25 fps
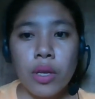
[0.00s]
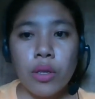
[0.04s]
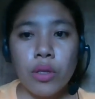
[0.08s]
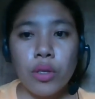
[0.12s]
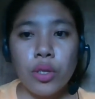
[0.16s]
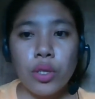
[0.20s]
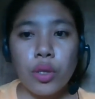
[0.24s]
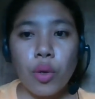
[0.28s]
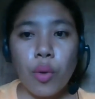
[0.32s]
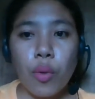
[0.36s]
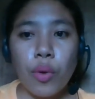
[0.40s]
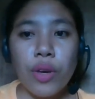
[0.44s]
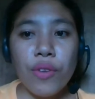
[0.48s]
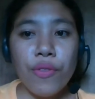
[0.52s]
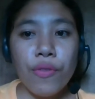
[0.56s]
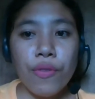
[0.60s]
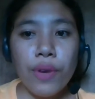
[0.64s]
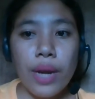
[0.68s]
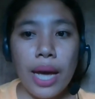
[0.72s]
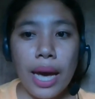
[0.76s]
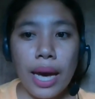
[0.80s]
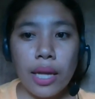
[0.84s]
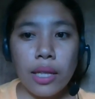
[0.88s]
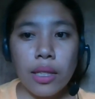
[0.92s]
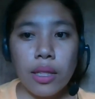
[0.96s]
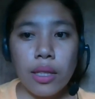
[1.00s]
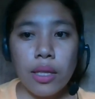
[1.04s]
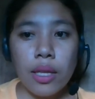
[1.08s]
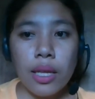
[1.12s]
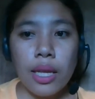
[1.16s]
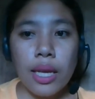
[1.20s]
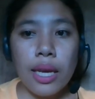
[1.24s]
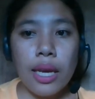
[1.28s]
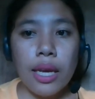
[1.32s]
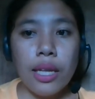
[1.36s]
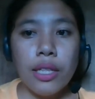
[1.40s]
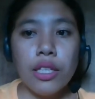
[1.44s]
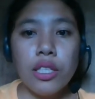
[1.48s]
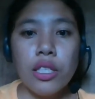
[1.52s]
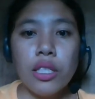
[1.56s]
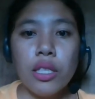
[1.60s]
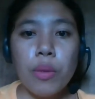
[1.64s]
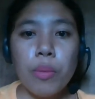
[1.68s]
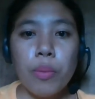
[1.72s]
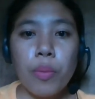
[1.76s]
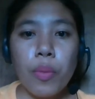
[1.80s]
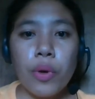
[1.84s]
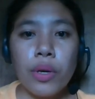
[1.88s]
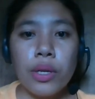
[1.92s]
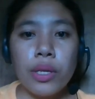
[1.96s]
So if not, it is
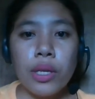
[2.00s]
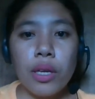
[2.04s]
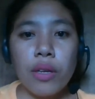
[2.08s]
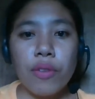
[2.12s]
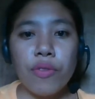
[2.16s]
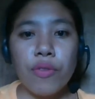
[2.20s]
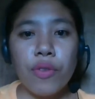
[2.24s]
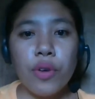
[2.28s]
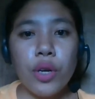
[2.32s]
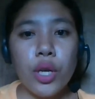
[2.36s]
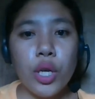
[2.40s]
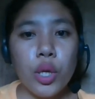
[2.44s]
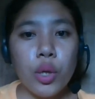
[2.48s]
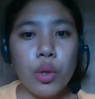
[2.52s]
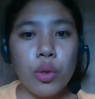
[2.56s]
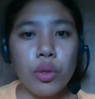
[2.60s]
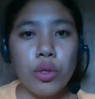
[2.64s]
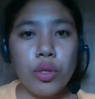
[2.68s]
important for you